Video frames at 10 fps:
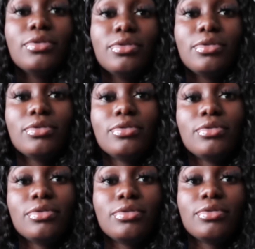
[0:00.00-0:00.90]
How long you been
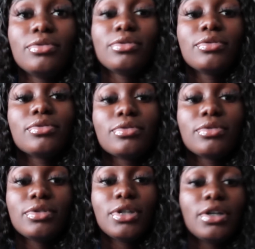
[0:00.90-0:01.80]
doing YouTube?
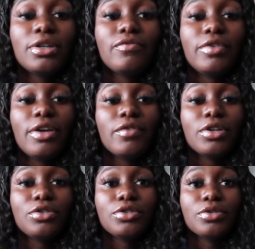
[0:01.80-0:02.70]
I've never
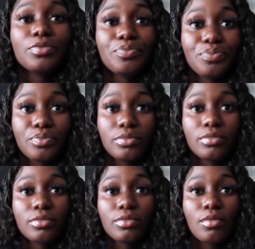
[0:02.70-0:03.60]
done YouTube. Is this your first